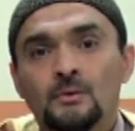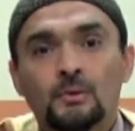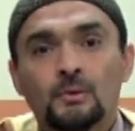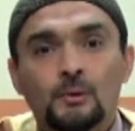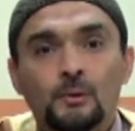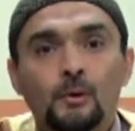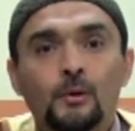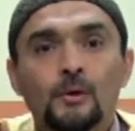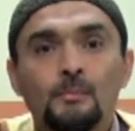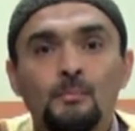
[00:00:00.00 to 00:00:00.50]
to
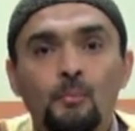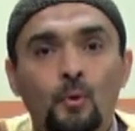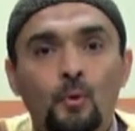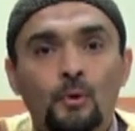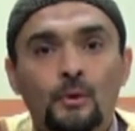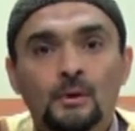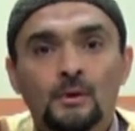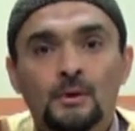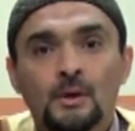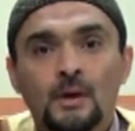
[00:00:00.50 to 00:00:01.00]
learn
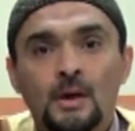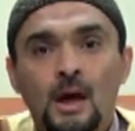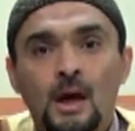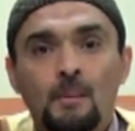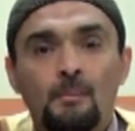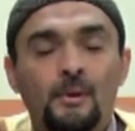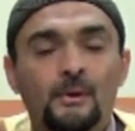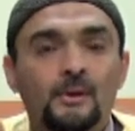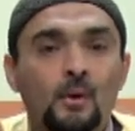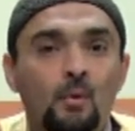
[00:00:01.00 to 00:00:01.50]
more
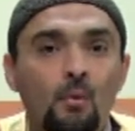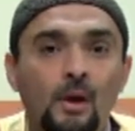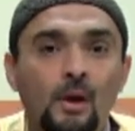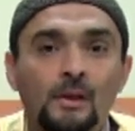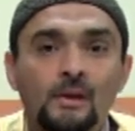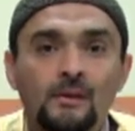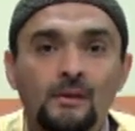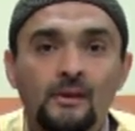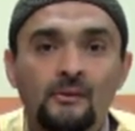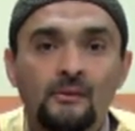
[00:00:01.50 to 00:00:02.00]
about the
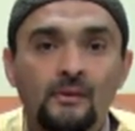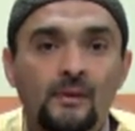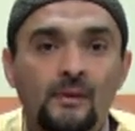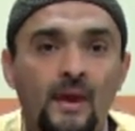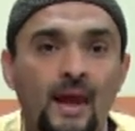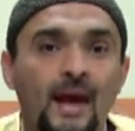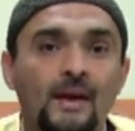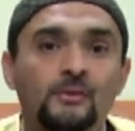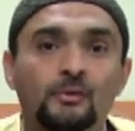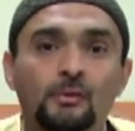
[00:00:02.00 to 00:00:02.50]
qualities and
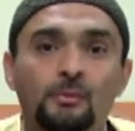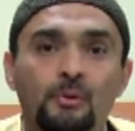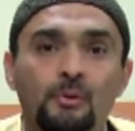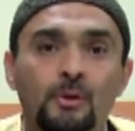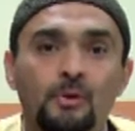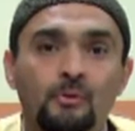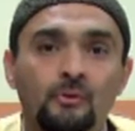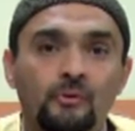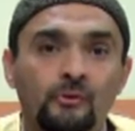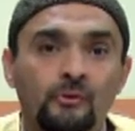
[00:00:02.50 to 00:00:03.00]
the
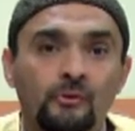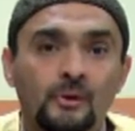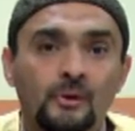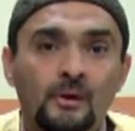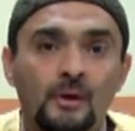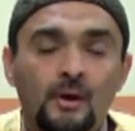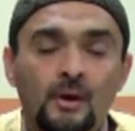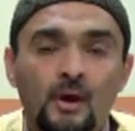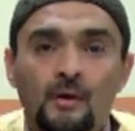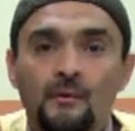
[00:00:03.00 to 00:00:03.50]
attributes
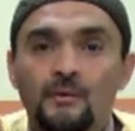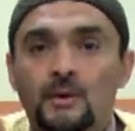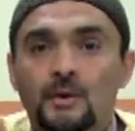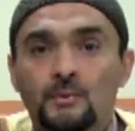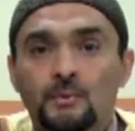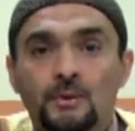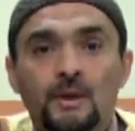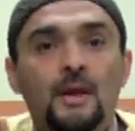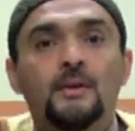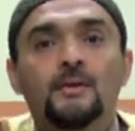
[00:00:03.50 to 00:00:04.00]
of the
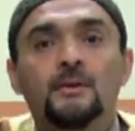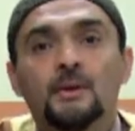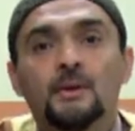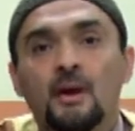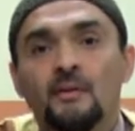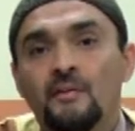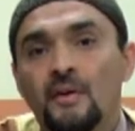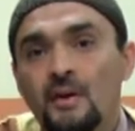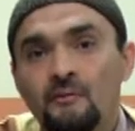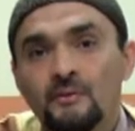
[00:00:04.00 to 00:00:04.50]
Creator
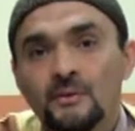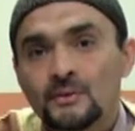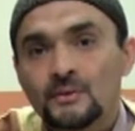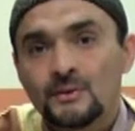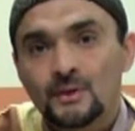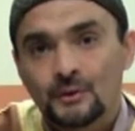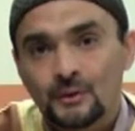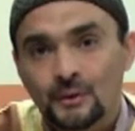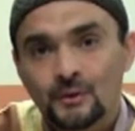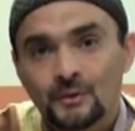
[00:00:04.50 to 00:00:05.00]
of
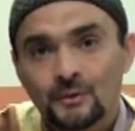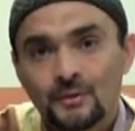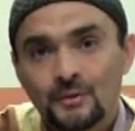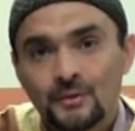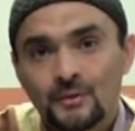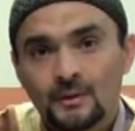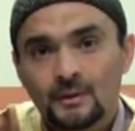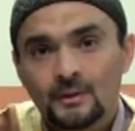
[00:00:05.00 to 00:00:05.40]
heavens and earth.